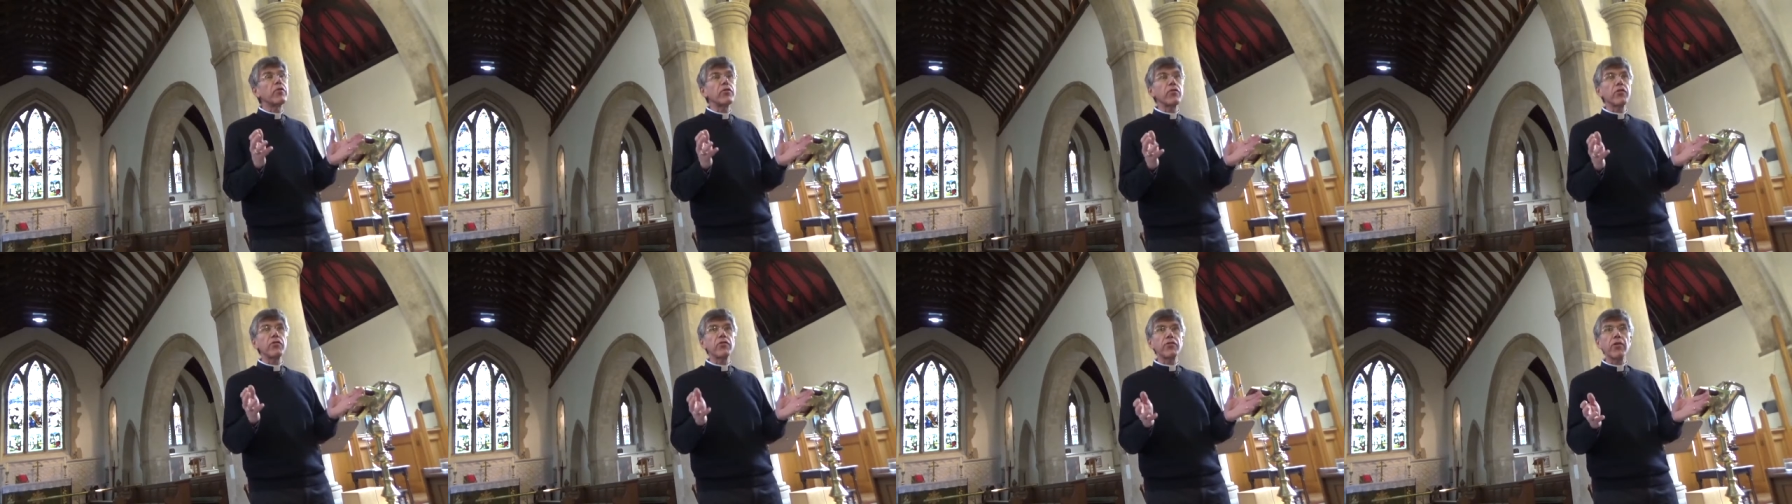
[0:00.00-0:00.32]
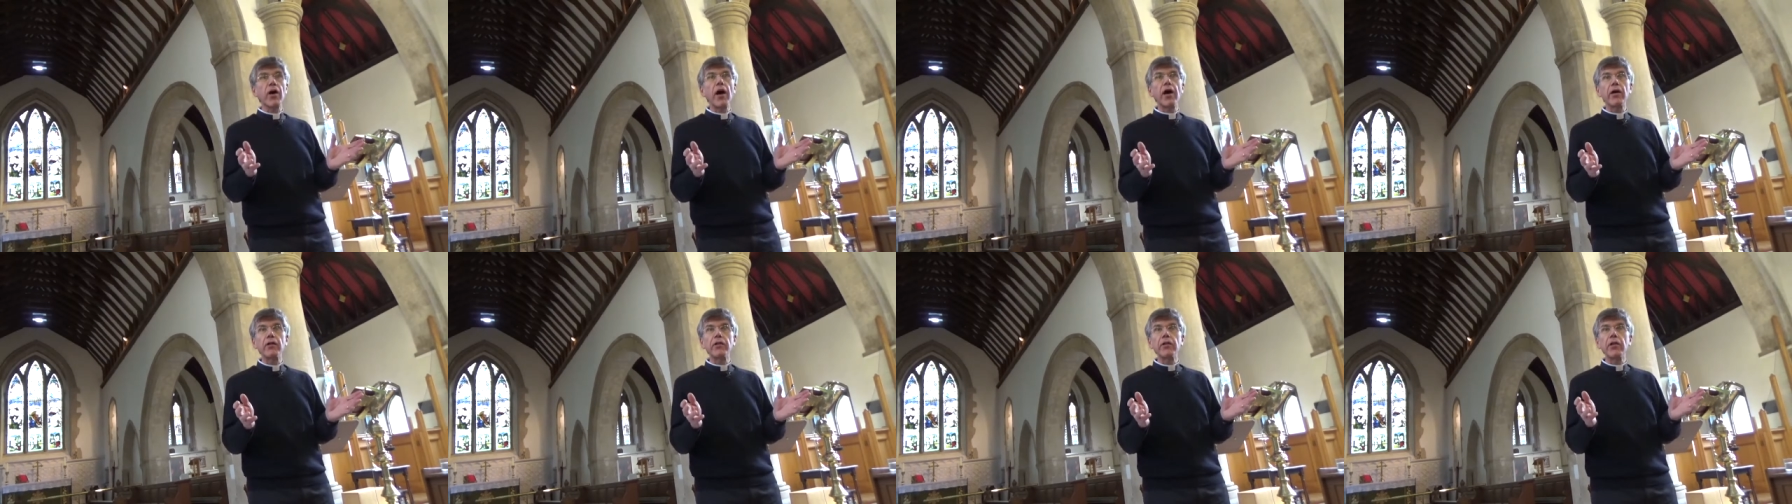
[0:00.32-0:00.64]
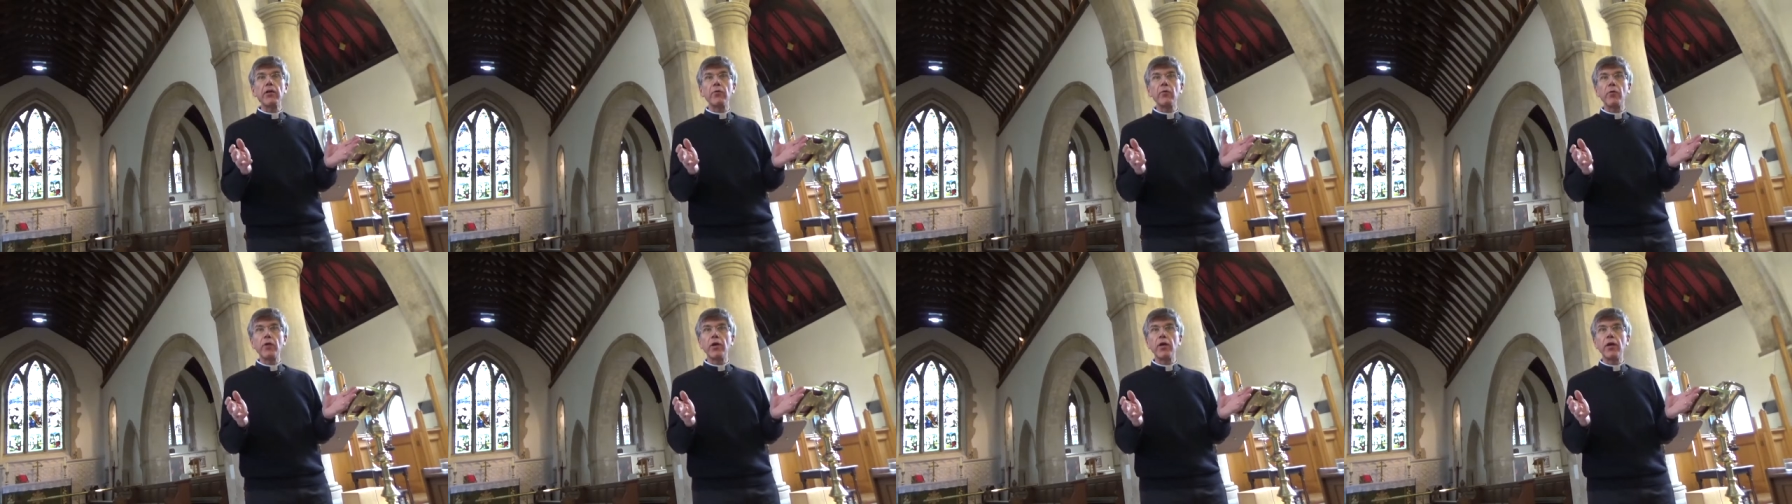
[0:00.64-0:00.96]

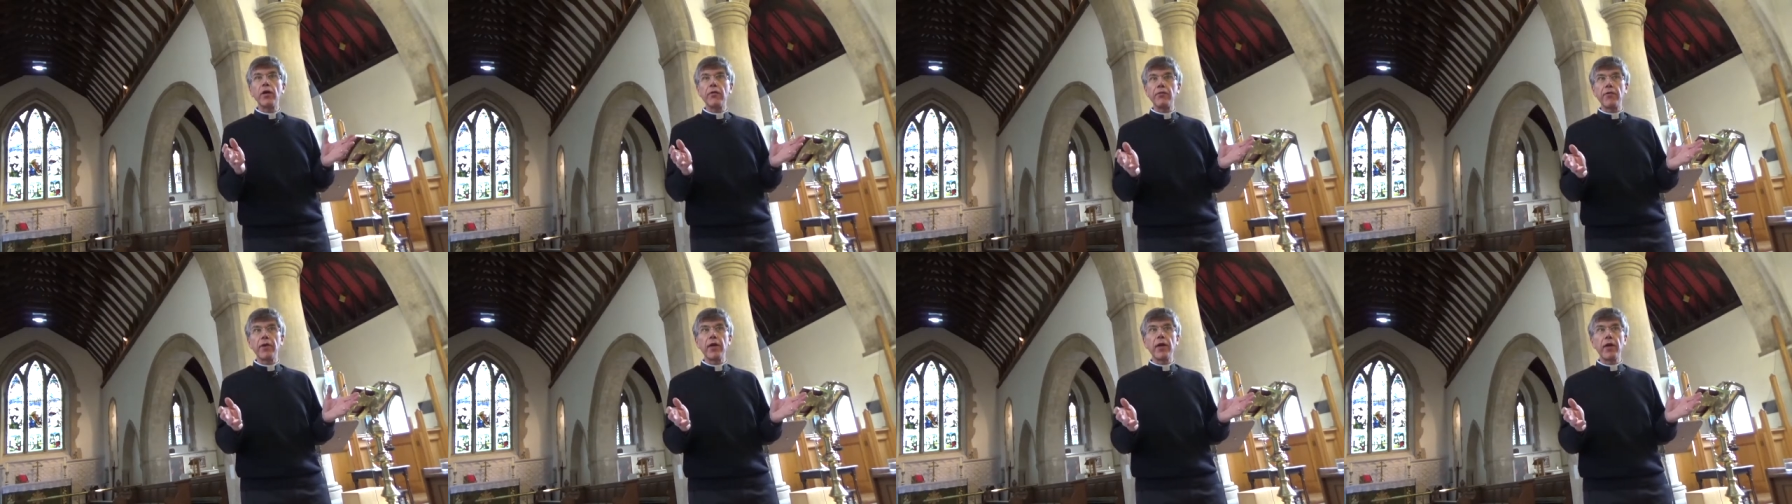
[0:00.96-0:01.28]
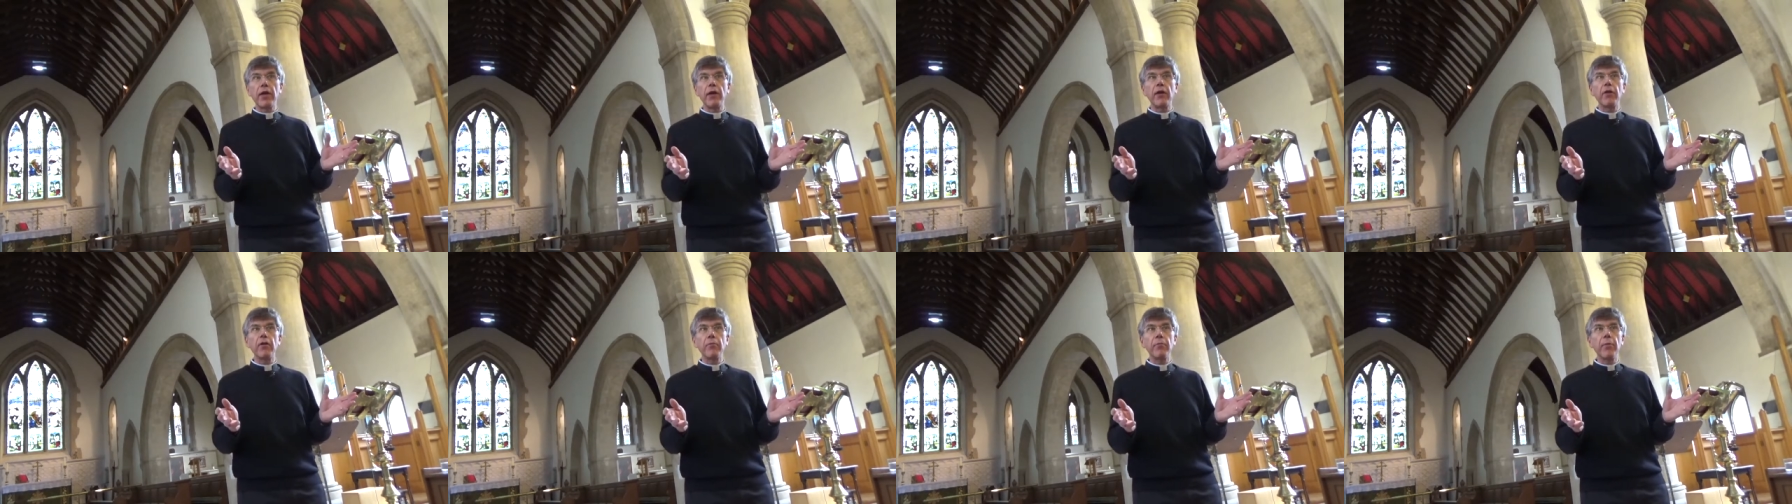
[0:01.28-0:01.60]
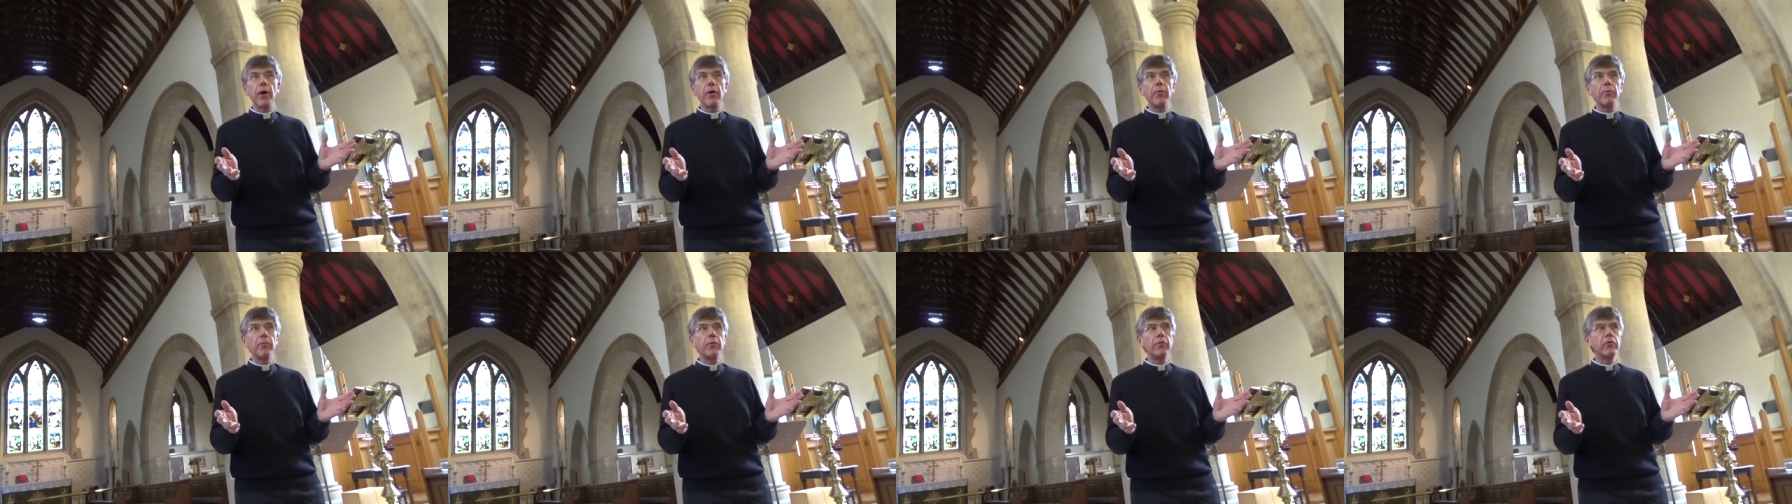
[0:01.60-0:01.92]
society we're living in at the
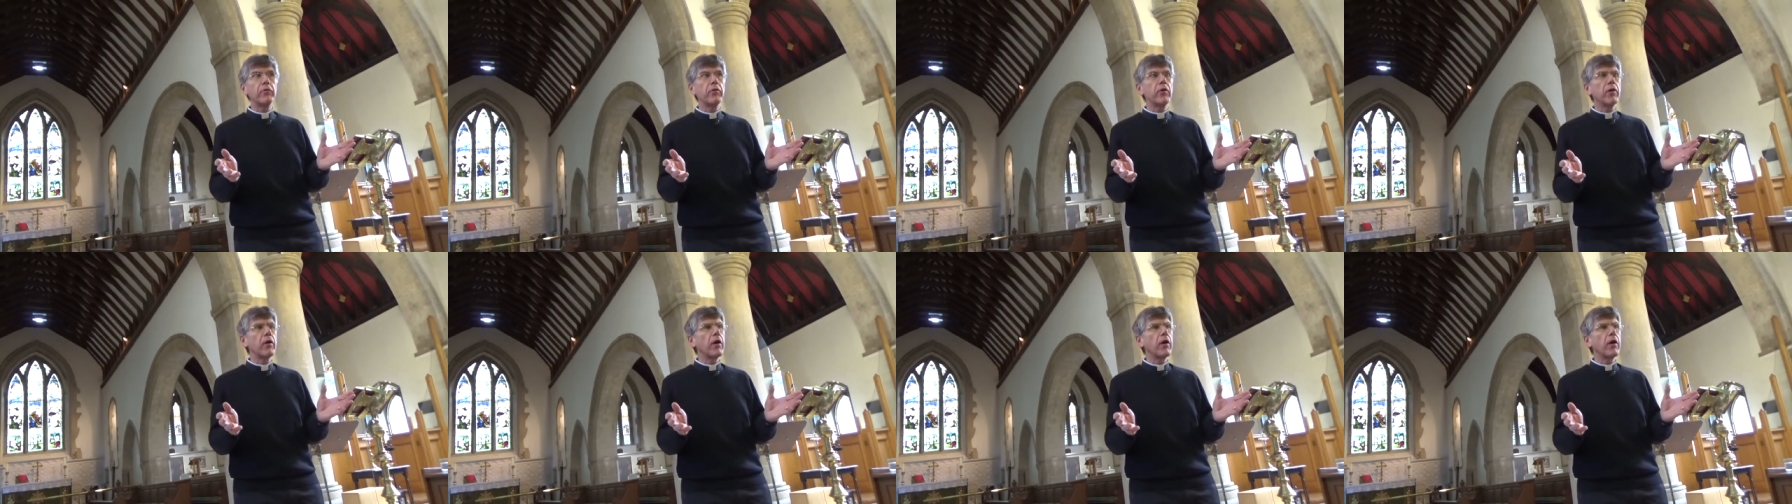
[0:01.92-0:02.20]
moment.